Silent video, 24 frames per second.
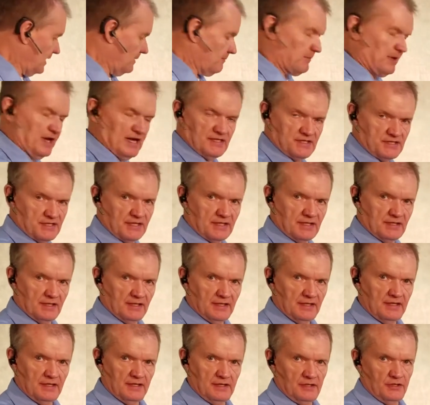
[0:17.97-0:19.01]

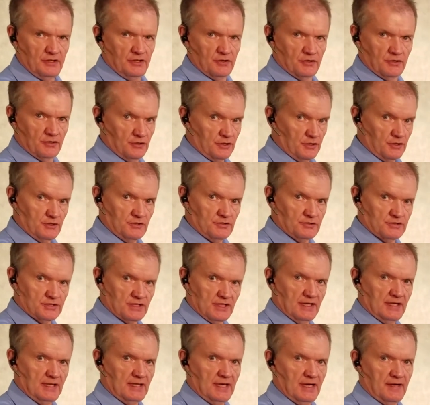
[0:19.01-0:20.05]
Basically, you're
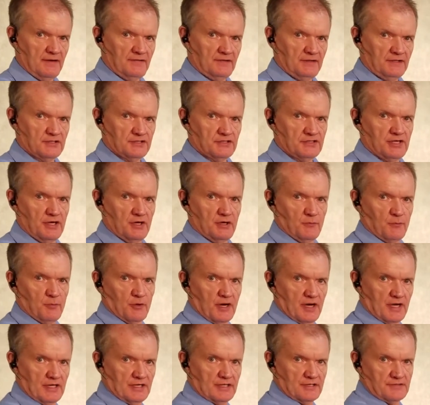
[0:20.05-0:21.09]
usually having to show
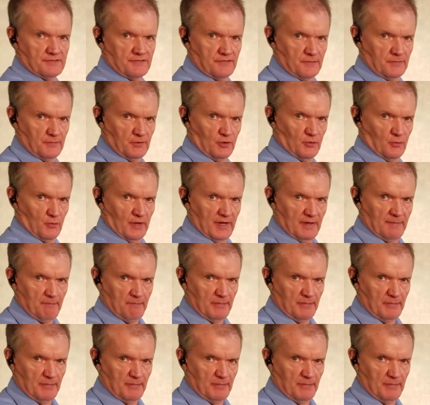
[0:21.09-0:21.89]
products from your web